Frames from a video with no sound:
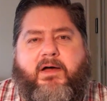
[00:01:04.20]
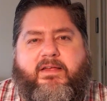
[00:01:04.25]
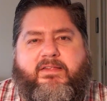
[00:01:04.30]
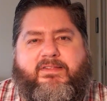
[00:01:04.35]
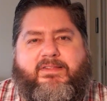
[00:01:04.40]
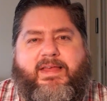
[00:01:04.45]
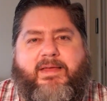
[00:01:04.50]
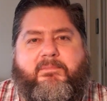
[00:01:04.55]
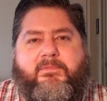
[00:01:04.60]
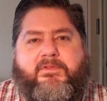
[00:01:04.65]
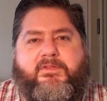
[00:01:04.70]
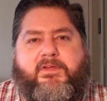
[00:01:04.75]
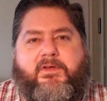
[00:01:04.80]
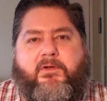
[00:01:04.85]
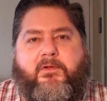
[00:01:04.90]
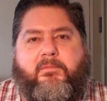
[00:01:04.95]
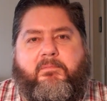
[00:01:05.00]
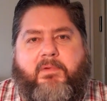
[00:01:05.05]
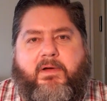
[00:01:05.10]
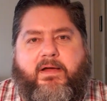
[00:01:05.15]
same as the
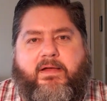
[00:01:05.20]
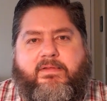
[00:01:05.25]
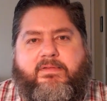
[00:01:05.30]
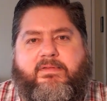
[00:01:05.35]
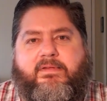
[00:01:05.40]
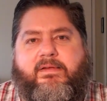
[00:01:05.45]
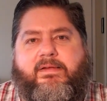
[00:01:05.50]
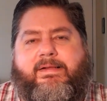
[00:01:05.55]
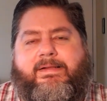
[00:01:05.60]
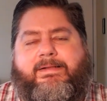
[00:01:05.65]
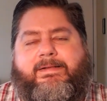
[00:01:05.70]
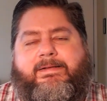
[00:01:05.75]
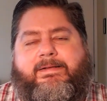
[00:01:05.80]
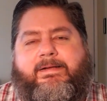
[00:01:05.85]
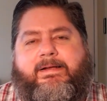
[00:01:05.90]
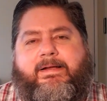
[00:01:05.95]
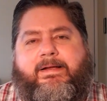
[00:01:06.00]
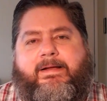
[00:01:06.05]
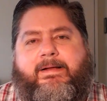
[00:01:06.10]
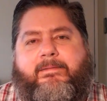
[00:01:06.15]
old boss.
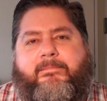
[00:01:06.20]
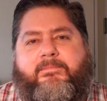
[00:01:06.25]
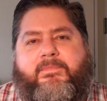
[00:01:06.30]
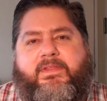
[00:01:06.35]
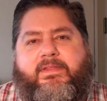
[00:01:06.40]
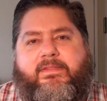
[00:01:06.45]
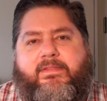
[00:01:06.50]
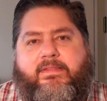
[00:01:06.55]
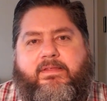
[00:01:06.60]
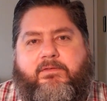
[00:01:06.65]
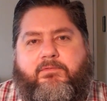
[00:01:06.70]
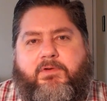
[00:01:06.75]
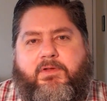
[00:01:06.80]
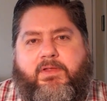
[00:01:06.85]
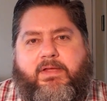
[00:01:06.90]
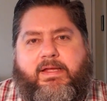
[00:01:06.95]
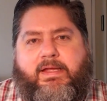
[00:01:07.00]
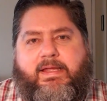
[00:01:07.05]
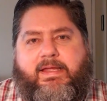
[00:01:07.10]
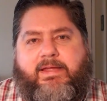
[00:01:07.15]
Um, that, that
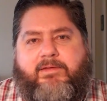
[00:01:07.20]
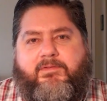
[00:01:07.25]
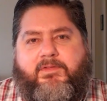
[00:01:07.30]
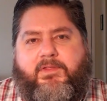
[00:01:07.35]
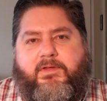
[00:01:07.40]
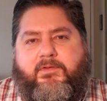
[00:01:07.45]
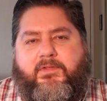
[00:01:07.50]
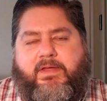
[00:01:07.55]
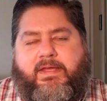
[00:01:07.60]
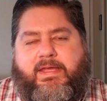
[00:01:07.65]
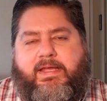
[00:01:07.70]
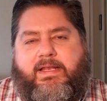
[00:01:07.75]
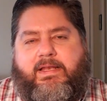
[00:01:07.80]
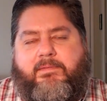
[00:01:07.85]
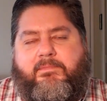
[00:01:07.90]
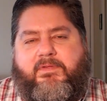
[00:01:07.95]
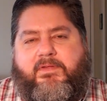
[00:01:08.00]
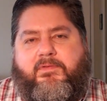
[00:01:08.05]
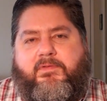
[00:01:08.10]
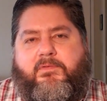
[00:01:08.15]
really, even though the
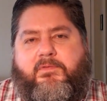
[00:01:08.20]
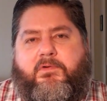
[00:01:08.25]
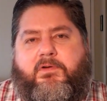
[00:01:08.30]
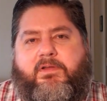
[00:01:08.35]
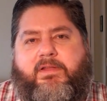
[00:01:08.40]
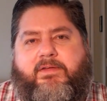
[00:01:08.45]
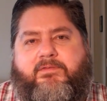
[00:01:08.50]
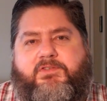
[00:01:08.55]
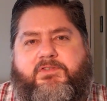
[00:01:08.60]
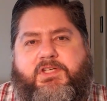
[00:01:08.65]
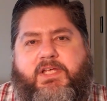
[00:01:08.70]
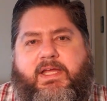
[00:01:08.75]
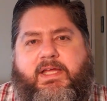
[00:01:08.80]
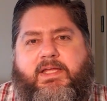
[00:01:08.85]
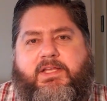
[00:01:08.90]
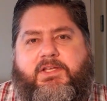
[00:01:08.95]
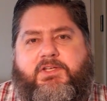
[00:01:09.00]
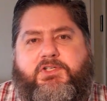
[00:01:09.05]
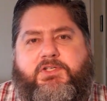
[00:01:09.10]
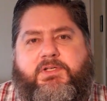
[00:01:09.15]
kingdoms of the world have
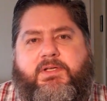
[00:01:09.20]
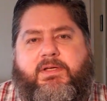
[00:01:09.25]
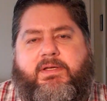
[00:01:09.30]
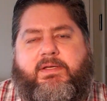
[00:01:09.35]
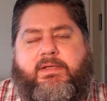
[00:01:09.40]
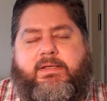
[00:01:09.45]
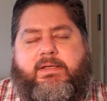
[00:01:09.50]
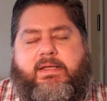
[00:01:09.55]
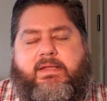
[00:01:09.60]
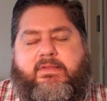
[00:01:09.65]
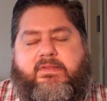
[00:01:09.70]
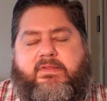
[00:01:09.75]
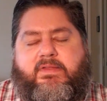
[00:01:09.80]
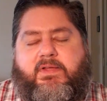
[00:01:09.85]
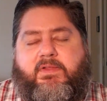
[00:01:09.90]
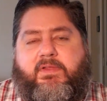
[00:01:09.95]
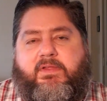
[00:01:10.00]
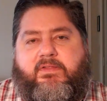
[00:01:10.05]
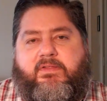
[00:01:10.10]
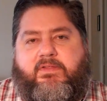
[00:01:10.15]
changed, it
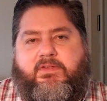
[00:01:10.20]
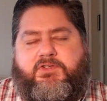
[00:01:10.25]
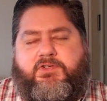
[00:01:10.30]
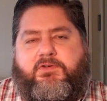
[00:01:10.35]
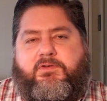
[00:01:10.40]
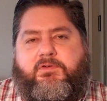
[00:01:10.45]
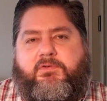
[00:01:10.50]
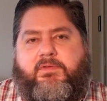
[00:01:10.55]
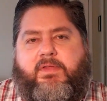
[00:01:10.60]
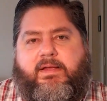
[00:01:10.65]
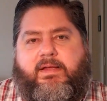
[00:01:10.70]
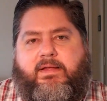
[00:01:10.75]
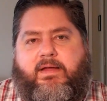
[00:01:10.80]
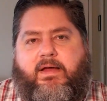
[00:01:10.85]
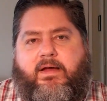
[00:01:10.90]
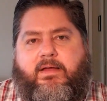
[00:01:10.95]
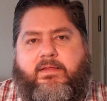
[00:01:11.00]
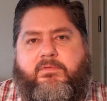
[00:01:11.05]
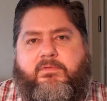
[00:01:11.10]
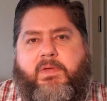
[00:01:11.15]
still is true that
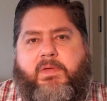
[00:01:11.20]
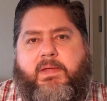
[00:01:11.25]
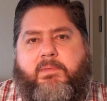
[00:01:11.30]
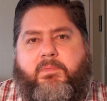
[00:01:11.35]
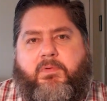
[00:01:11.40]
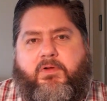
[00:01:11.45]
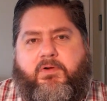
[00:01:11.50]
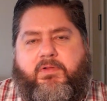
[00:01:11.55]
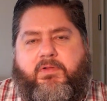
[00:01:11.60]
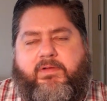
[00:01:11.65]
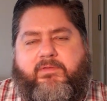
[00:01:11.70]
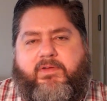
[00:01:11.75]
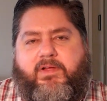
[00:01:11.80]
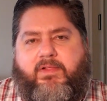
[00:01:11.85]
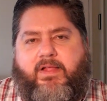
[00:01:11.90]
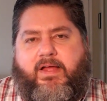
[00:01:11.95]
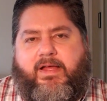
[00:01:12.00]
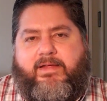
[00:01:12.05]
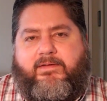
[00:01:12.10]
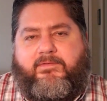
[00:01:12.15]
God's people are living
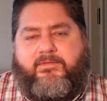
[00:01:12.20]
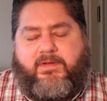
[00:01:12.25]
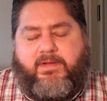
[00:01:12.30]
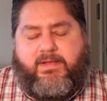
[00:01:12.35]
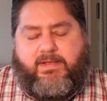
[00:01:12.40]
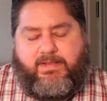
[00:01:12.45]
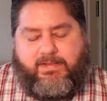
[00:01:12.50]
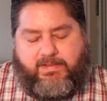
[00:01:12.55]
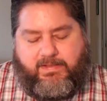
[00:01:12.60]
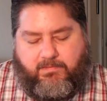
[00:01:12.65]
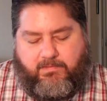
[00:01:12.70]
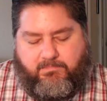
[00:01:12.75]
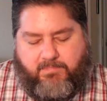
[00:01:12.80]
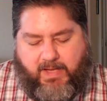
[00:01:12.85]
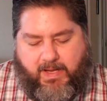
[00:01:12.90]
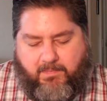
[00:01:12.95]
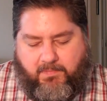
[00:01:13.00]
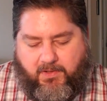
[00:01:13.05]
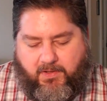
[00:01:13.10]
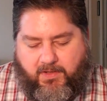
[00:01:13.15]
life in
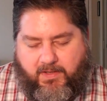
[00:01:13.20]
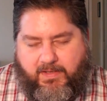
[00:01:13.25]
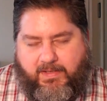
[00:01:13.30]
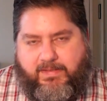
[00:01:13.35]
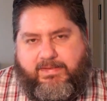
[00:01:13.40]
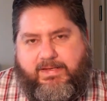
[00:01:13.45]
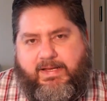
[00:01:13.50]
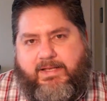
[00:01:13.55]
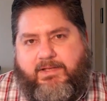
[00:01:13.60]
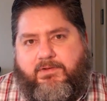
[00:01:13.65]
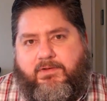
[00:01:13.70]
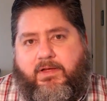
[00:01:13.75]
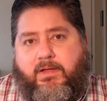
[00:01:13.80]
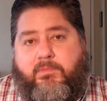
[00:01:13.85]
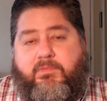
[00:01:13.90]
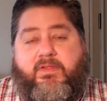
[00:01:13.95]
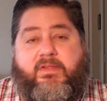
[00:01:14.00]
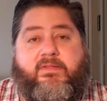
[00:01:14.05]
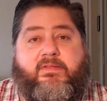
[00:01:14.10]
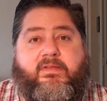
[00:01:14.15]
Babylon. And Daniel
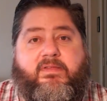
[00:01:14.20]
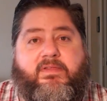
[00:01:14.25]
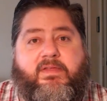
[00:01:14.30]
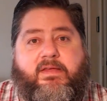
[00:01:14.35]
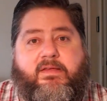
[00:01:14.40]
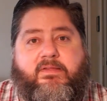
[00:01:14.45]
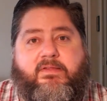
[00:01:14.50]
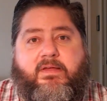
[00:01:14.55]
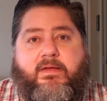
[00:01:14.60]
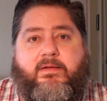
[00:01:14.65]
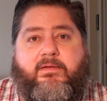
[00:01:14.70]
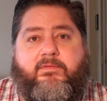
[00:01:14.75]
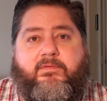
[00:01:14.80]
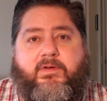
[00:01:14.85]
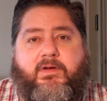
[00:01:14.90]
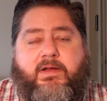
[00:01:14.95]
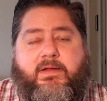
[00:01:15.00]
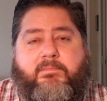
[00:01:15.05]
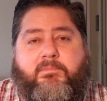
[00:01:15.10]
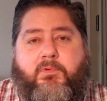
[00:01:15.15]
helps us to think
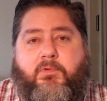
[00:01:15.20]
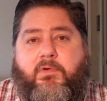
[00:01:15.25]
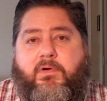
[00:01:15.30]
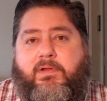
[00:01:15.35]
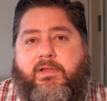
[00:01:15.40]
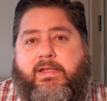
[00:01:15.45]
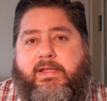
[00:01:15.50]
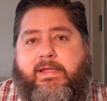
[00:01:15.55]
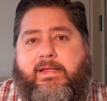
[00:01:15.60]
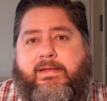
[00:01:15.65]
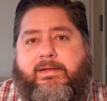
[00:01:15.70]
very importantly